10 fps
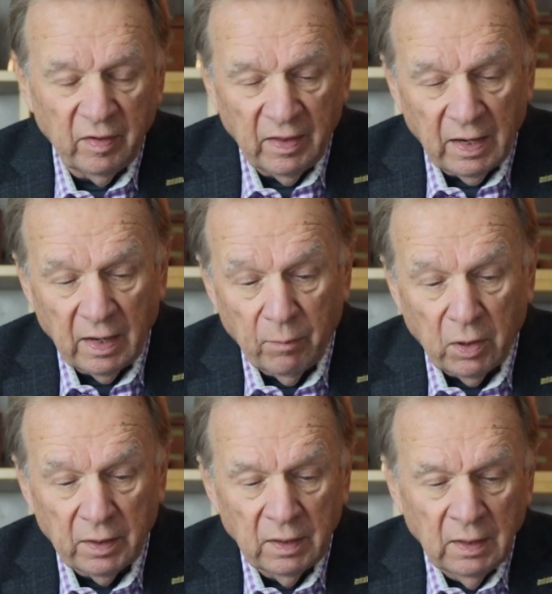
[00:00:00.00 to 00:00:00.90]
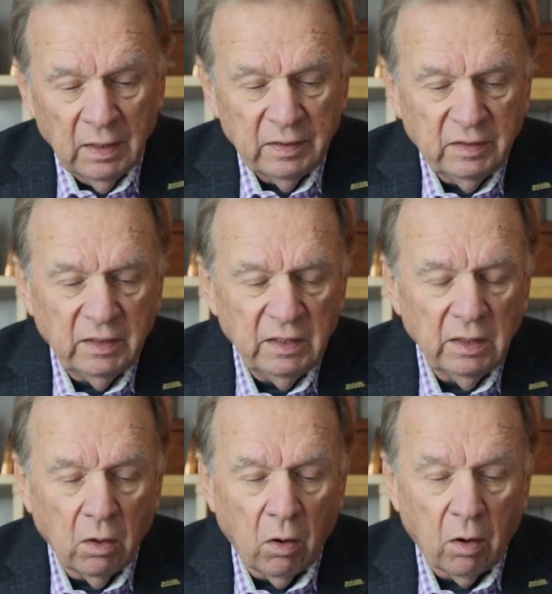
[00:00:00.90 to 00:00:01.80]
And then I bought
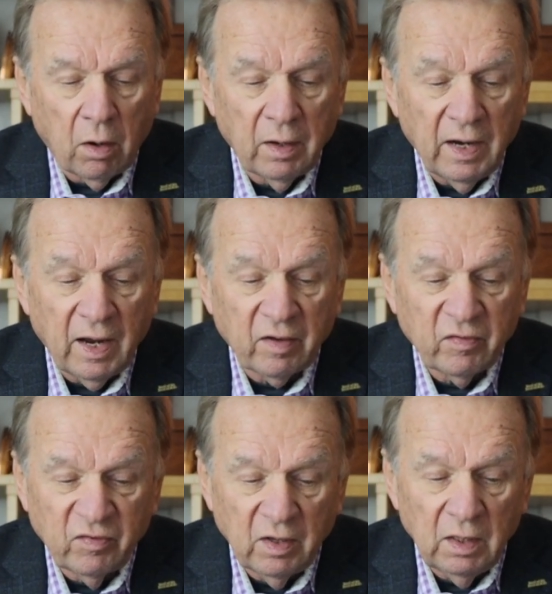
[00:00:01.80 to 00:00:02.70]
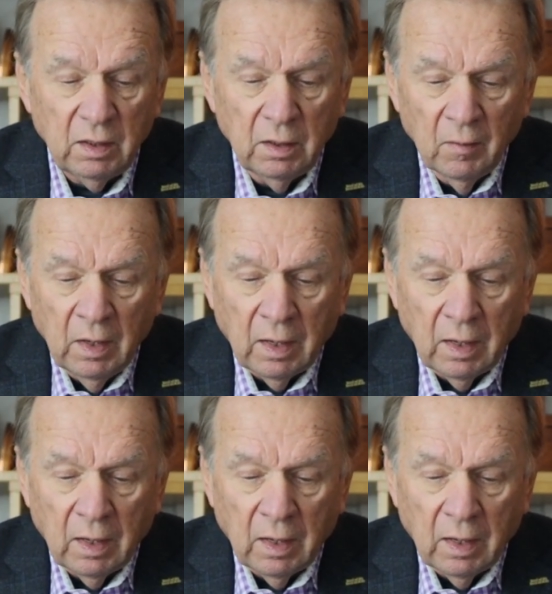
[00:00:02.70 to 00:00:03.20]
T R X C.